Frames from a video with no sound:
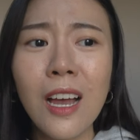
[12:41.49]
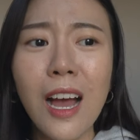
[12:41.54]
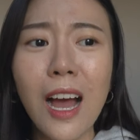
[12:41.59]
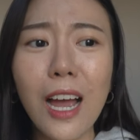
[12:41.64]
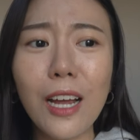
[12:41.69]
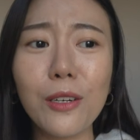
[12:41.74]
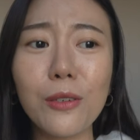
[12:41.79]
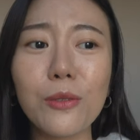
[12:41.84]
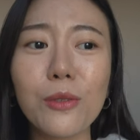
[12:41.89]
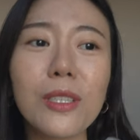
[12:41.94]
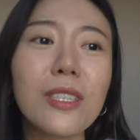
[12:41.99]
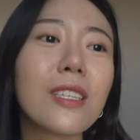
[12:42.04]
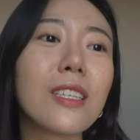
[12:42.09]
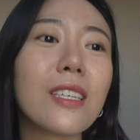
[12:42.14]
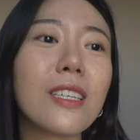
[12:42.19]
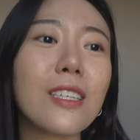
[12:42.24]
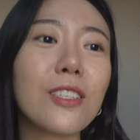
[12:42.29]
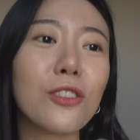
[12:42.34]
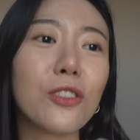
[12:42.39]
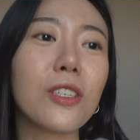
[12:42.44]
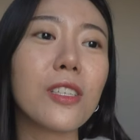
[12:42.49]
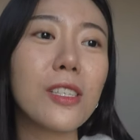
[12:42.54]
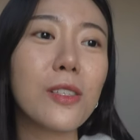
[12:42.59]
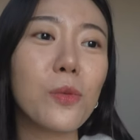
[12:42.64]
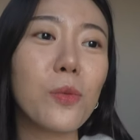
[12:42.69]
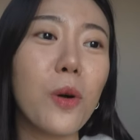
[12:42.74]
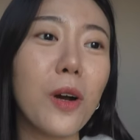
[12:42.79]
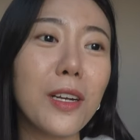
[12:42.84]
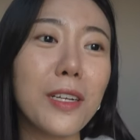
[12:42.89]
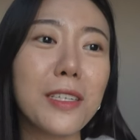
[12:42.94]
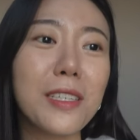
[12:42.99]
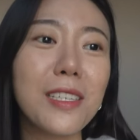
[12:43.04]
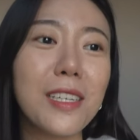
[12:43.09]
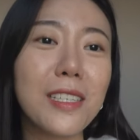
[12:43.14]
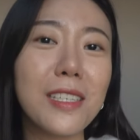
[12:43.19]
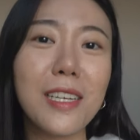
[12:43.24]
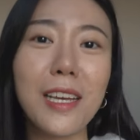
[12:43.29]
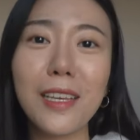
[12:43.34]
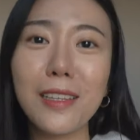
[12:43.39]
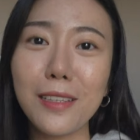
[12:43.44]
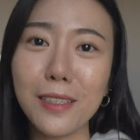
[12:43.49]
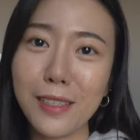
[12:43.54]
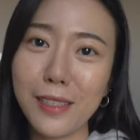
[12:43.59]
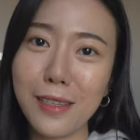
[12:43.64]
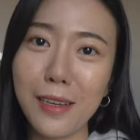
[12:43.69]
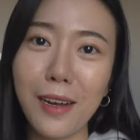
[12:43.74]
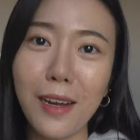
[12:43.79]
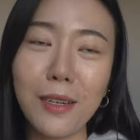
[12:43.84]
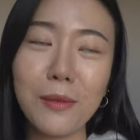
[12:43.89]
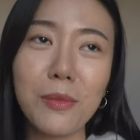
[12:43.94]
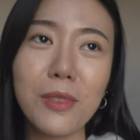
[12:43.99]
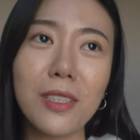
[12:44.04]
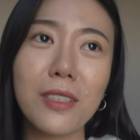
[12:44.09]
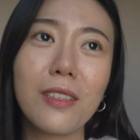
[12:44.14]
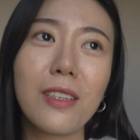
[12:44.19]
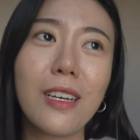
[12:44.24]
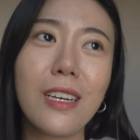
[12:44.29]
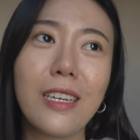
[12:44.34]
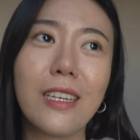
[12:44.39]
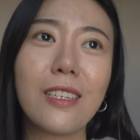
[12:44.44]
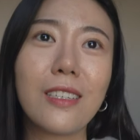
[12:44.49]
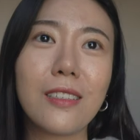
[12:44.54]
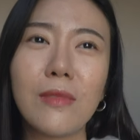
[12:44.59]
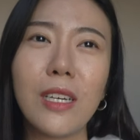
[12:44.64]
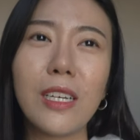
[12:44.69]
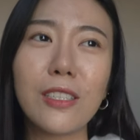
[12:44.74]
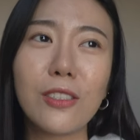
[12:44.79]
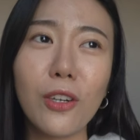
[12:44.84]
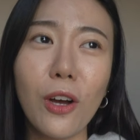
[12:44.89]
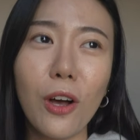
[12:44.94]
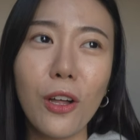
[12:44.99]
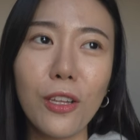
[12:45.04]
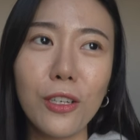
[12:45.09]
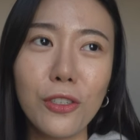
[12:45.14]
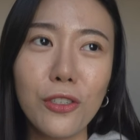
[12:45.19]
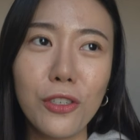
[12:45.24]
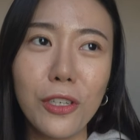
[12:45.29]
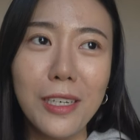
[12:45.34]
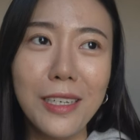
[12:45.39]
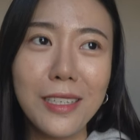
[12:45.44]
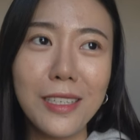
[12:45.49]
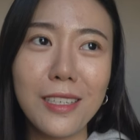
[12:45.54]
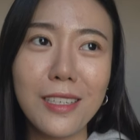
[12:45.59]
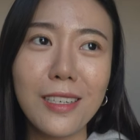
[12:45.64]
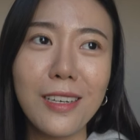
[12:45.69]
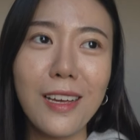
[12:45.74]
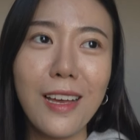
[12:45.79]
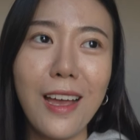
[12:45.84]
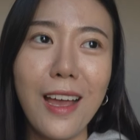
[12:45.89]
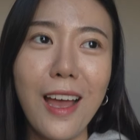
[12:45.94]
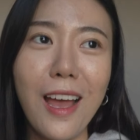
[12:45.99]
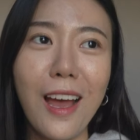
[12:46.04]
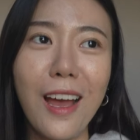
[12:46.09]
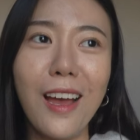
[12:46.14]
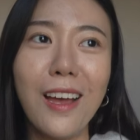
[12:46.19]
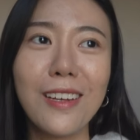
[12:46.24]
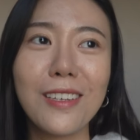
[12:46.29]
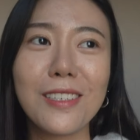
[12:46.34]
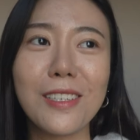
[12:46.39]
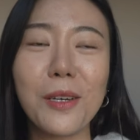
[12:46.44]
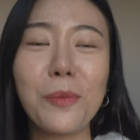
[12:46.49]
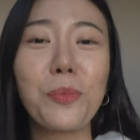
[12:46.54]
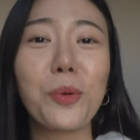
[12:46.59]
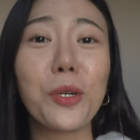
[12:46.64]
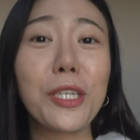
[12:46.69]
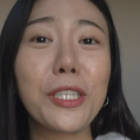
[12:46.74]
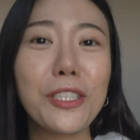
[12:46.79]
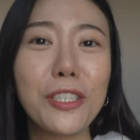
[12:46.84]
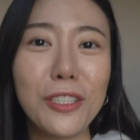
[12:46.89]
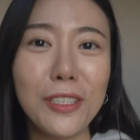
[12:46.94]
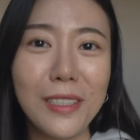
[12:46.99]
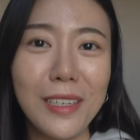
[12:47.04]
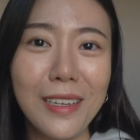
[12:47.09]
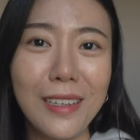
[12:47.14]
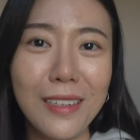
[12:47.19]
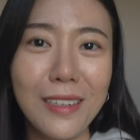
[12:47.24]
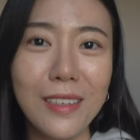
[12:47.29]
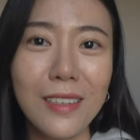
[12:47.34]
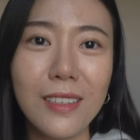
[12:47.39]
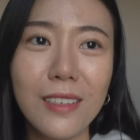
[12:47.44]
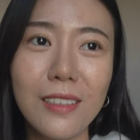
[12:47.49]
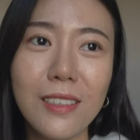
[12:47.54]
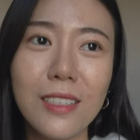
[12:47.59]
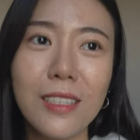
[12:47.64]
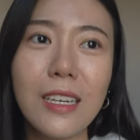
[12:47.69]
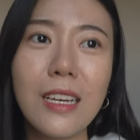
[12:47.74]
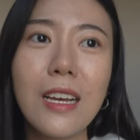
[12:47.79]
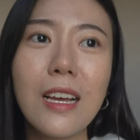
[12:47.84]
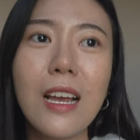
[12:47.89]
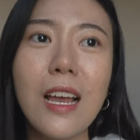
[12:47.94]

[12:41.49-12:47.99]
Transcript: I really just wanted to take this time to like acknowledge it and appreciate it.